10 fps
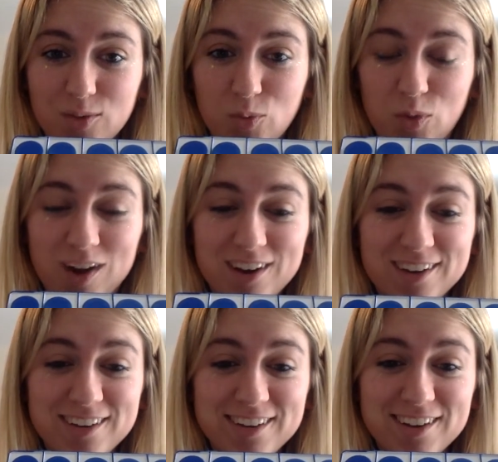One,
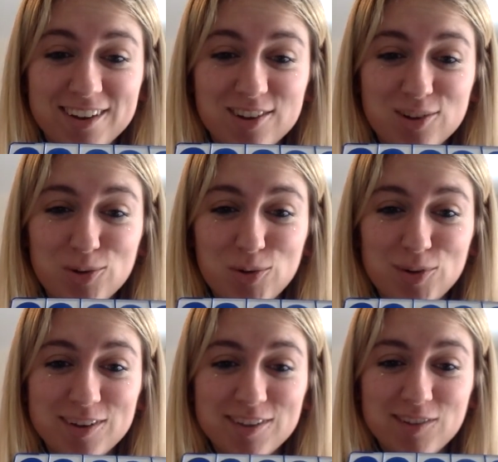two,
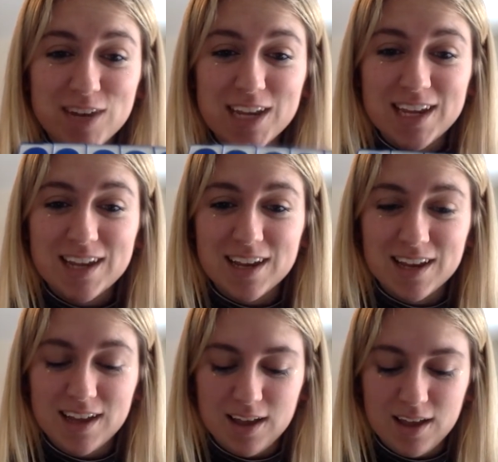three.
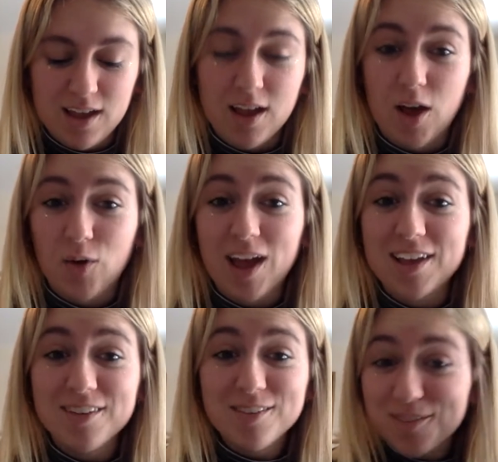Okay,
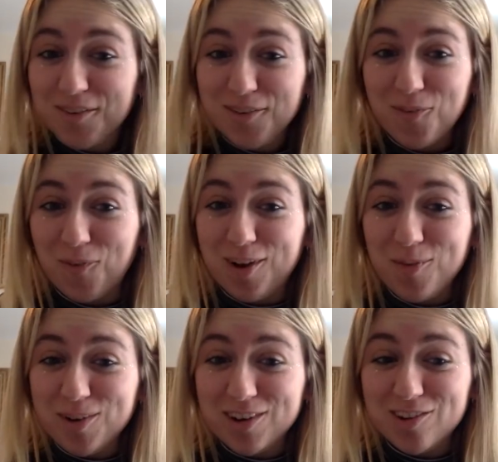what
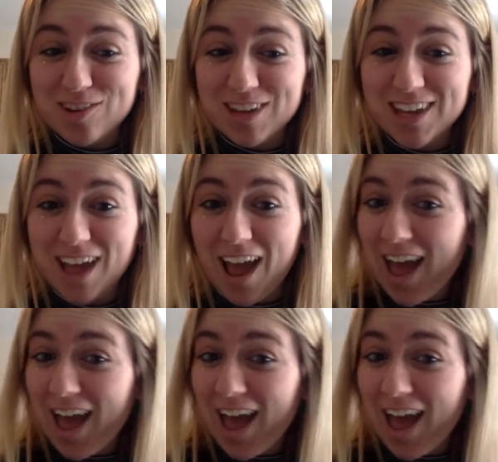number did you see?